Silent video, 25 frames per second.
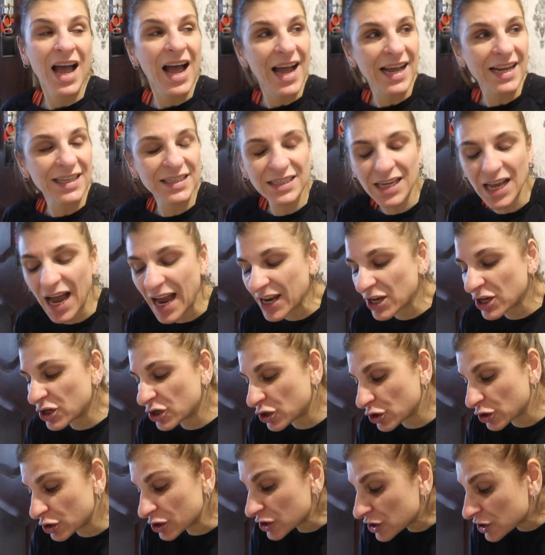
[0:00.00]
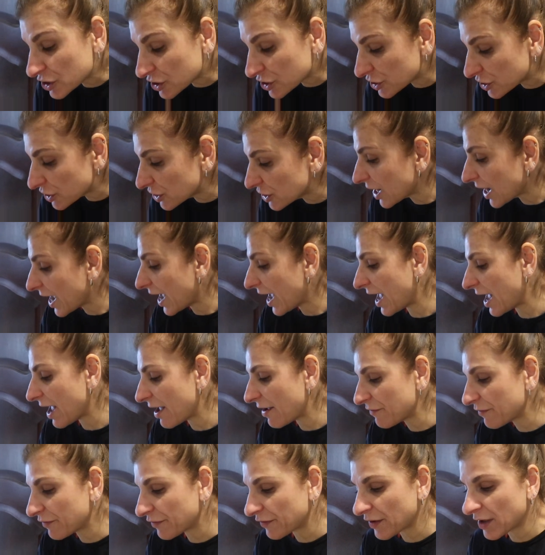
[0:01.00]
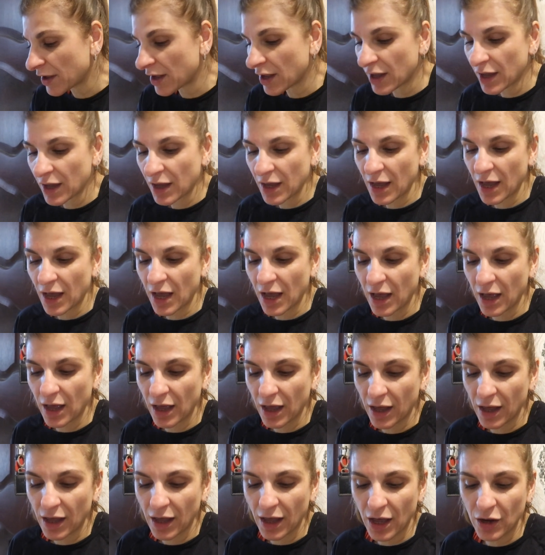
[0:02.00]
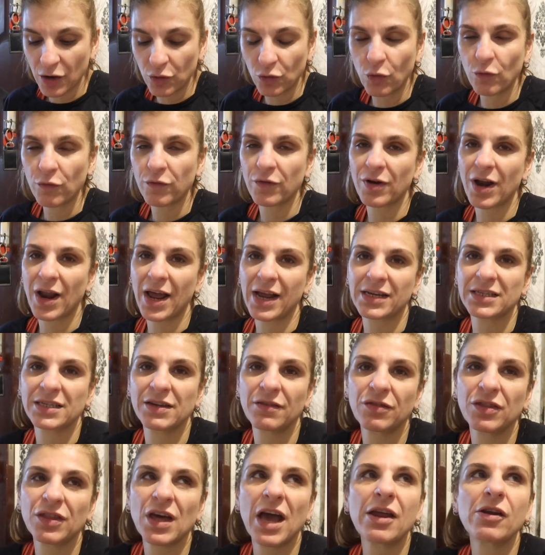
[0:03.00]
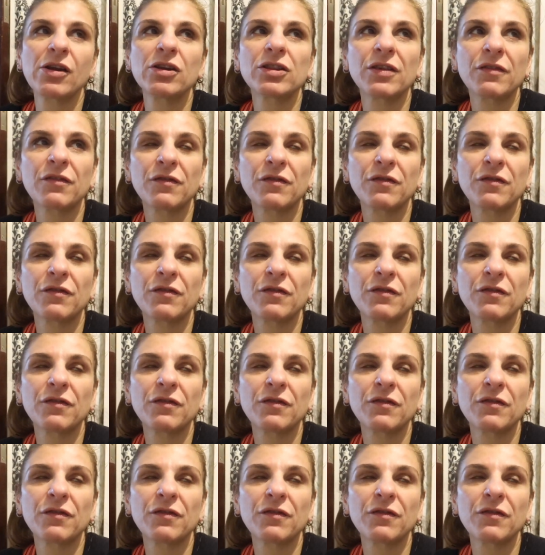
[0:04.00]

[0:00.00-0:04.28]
I used to have an overactive thyroid.